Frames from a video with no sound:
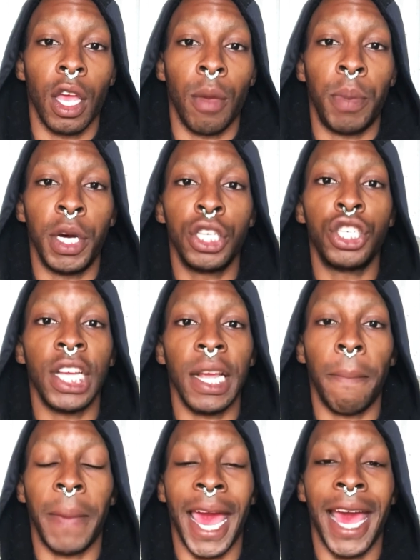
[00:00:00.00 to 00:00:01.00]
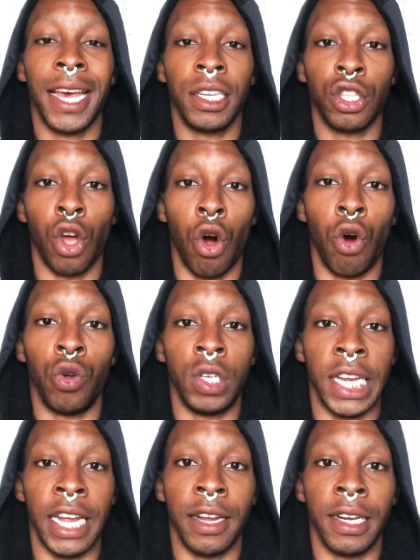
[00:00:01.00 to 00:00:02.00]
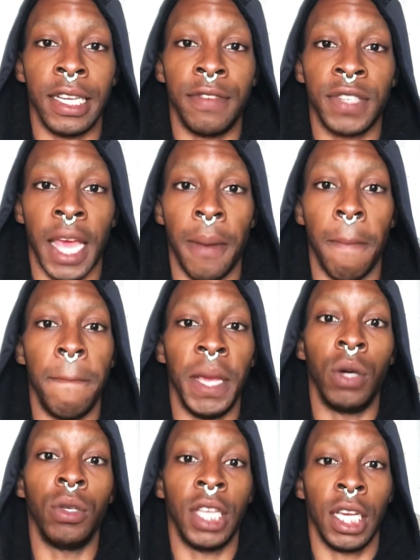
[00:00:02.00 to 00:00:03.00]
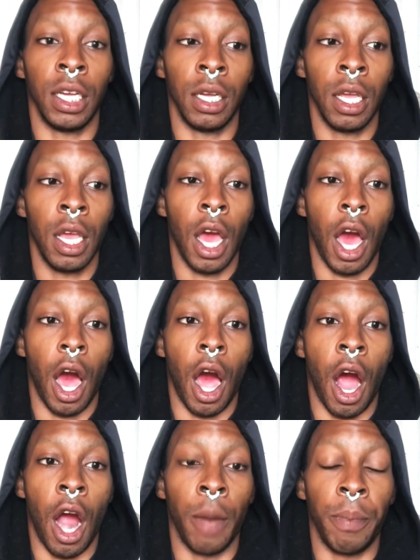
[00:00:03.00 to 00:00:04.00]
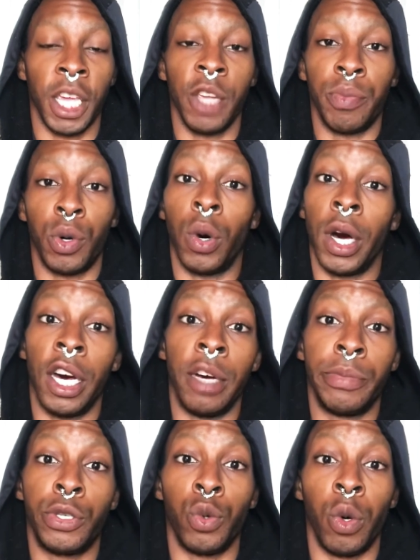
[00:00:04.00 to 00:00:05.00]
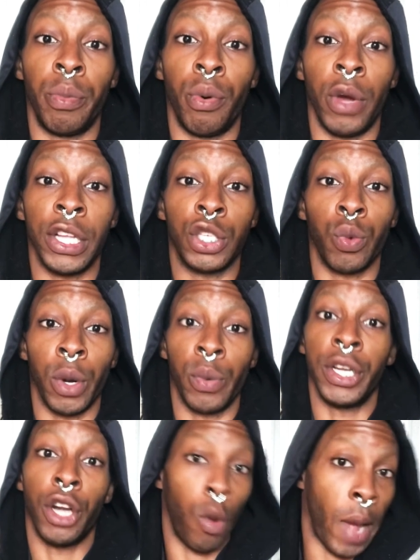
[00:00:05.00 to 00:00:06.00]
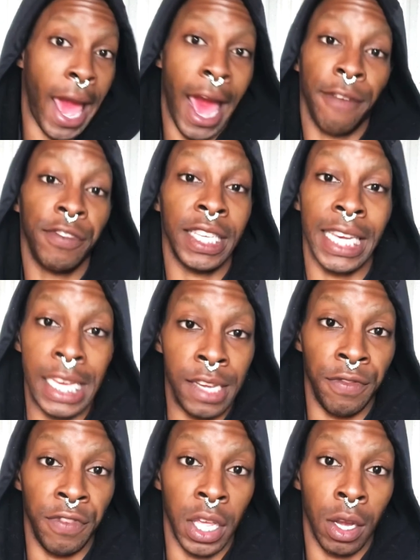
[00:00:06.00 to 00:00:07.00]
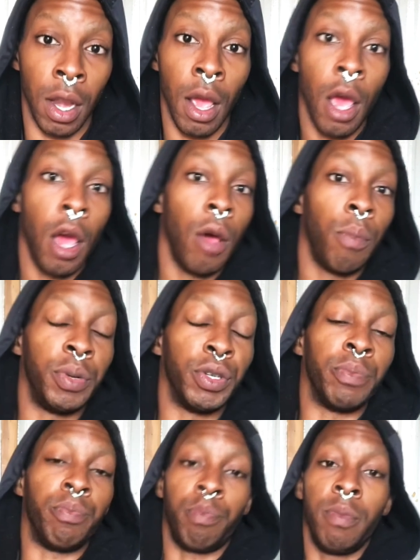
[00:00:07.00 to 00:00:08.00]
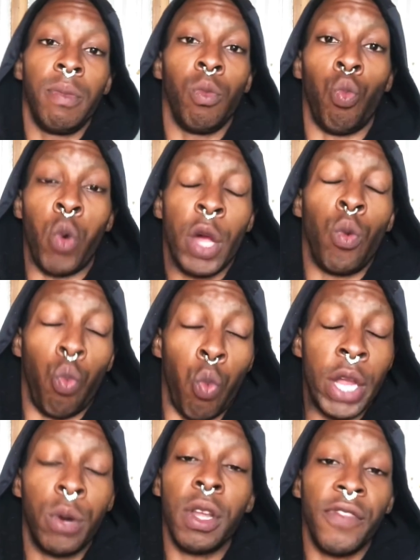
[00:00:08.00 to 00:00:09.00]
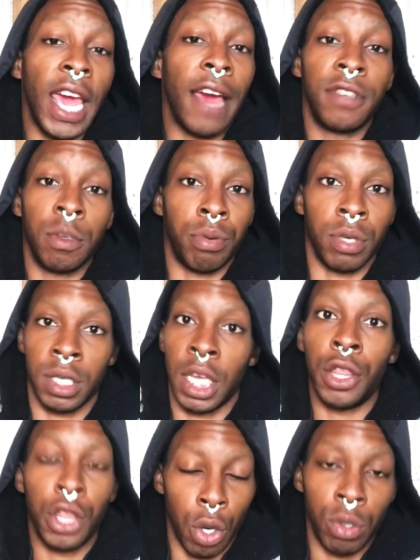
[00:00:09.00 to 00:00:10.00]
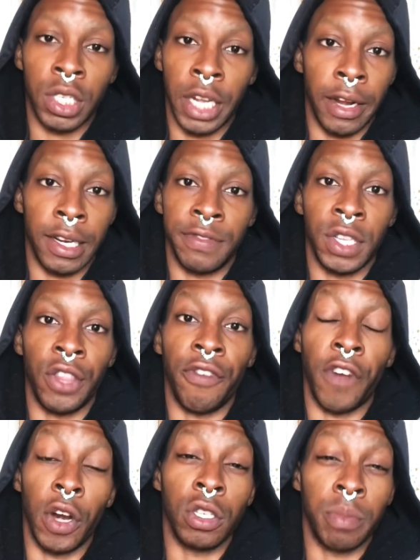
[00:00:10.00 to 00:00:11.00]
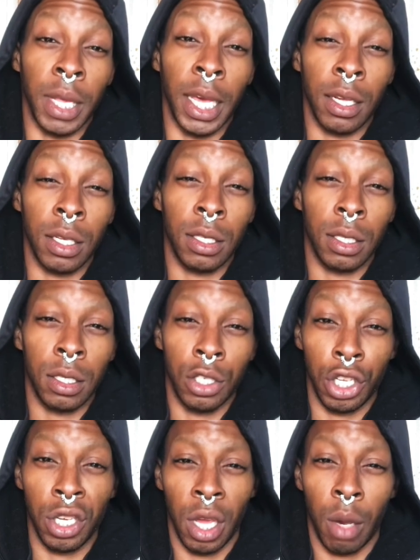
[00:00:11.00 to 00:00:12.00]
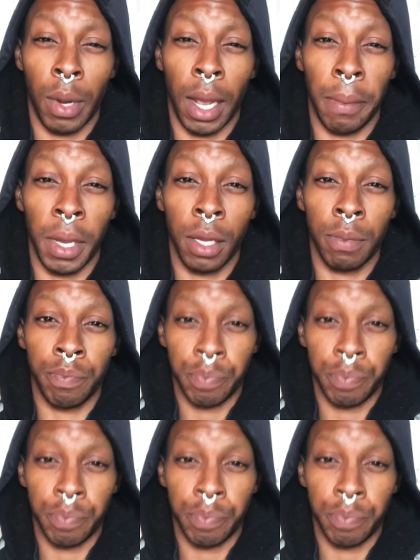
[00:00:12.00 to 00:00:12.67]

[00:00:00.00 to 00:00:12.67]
pushing past the old narratives and building our people up to a point to where we don't have to even we, we don't even have to present those narratives in the first place. Do you get what I mean?